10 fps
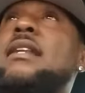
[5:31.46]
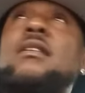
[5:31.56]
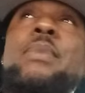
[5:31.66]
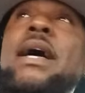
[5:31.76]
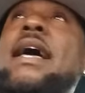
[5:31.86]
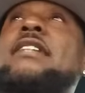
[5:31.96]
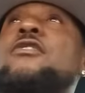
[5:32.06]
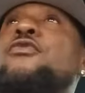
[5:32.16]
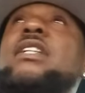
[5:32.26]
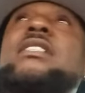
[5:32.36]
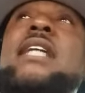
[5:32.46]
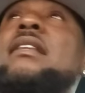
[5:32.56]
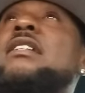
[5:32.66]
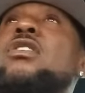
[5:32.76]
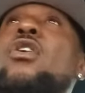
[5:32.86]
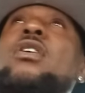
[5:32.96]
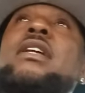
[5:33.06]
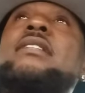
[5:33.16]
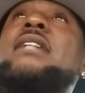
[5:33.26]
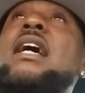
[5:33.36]
the bags of freestyling and all
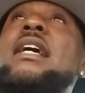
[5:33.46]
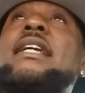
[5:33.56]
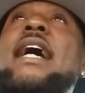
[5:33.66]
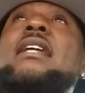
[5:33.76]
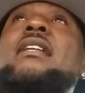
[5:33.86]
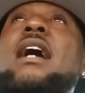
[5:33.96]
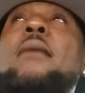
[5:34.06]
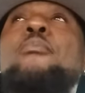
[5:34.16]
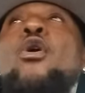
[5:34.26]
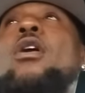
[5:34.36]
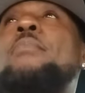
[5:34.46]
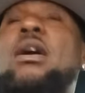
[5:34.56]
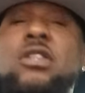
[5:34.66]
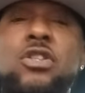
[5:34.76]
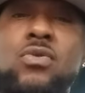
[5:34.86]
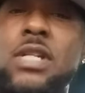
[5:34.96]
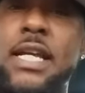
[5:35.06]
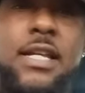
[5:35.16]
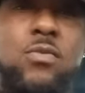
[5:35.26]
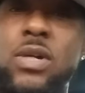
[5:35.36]
this. He had a bar about the
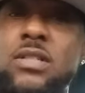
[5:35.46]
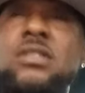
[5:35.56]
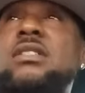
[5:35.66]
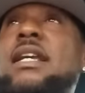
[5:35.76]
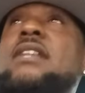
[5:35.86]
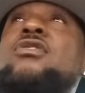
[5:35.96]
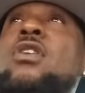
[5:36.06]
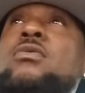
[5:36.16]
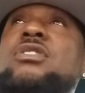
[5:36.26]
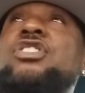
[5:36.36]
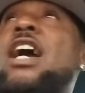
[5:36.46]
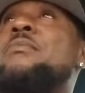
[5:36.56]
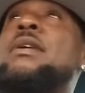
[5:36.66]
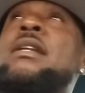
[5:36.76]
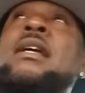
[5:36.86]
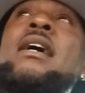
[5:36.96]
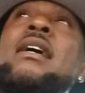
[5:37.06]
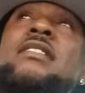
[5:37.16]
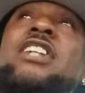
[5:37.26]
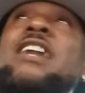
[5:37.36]
unique when you said, you know, shot him in
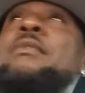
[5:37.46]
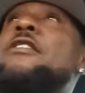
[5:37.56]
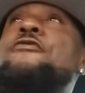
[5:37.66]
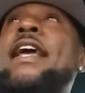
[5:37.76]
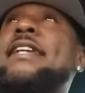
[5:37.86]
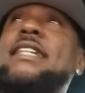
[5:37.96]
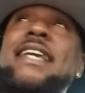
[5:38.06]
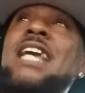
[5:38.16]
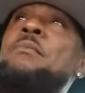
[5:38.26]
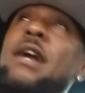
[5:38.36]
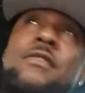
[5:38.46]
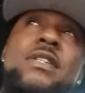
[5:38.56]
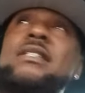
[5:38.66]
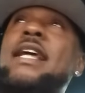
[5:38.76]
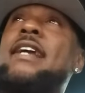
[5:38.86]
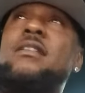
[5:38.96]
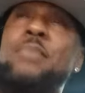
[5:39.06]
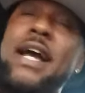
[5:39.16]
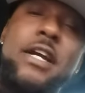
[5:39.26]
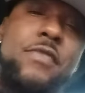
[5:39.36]
the face. It came out of his neck, the
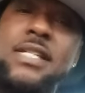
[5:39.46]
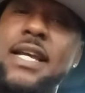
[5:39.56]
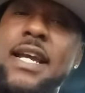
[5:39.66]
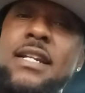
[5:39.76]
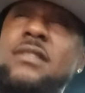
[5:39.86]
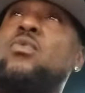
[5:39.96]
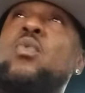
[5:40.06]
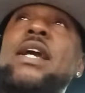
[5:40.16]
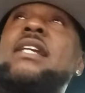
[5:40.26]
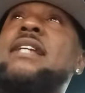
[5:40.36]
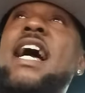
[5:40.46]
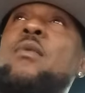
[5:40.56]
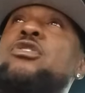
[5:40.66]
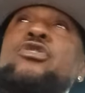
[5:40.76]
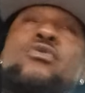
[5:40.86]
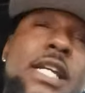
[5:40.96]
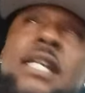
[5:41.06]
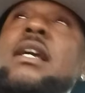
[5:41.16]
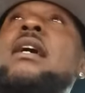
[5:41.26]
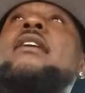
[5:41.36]
back of his head, and the way he died was
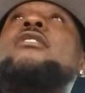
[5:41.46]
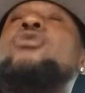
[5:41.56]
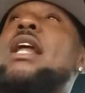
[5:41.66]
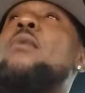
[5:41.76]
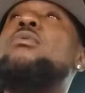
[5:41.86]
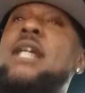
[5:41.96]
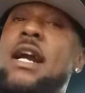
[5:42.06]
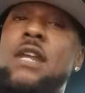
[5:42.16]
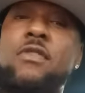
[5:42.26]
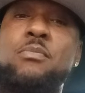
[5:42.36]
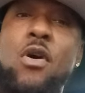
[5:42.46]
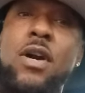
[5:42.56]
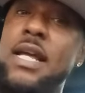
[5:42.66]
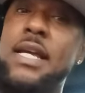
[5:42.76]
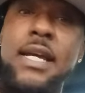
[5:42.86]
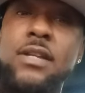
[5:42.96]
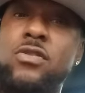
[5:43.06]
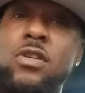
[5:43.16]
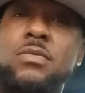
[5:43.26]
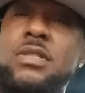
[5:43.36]
unique. So that was kind of a bar that hit, you
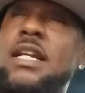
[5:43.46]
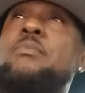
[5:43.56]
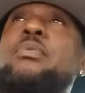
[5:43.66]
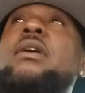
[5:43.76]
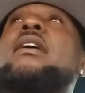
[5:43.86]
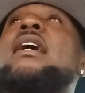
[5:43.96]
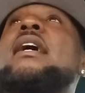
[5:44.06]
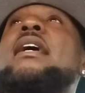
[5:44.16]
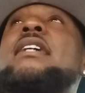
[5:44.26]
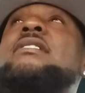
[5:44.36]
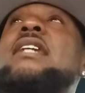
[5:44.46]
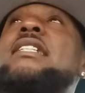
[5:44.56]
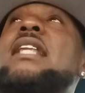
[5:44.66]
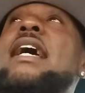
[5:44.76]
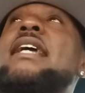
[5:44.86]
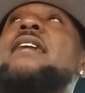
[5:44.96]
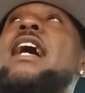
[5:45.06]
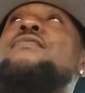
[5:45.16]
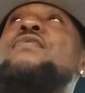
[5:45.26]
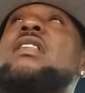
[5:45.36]
know what I'm saying? But it's just like,
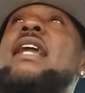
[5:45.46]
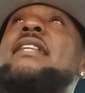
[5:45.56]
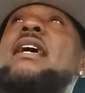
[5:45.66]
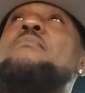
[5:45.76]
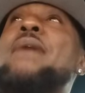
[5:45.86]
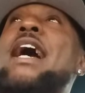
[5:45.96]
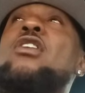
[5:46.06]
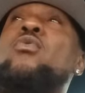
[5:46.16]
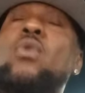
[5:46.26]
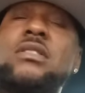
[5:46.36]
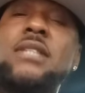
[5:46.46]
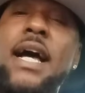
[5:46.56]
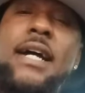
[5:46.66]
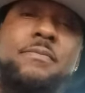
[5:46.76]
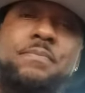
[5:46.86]
I felt like that battle was not